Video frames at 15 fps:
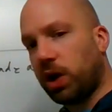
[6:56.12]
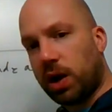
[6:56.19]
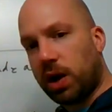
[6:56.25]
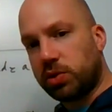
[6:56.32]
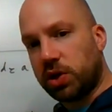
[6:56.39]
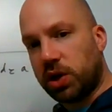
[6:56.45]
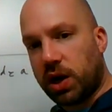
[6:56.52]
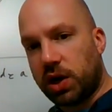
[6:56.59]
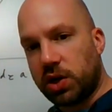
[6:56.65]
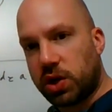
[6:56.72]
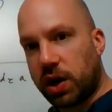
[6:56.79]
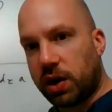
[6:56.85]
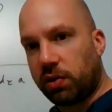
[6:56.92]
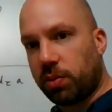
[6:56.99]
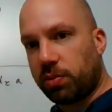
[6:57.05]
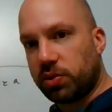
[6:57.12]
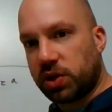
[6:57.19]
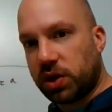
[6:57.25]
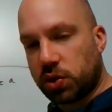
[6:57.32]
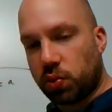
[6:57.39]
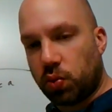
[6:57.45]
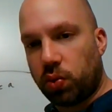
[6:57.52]
One option contract
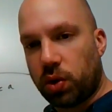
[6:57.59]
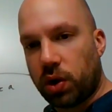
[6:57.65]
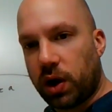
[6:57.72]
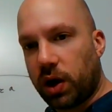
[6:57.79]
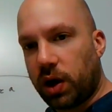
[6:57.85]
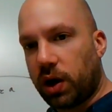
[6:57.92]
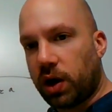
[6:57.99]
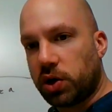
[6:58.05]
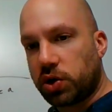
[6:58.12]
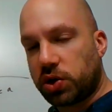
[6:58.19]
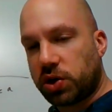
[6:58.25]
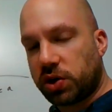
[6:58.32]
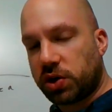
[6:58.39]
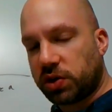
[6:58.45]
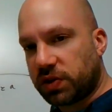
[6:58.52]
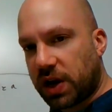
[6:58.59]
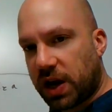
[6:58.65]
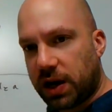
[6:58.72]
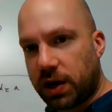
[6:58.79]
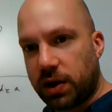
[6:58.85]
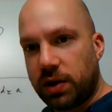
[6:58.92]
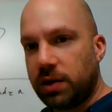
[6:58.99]
represents 100 shares of
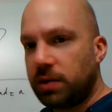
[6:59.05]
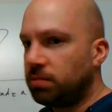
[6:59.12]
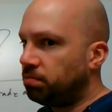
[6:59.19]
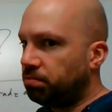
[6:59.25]
stock.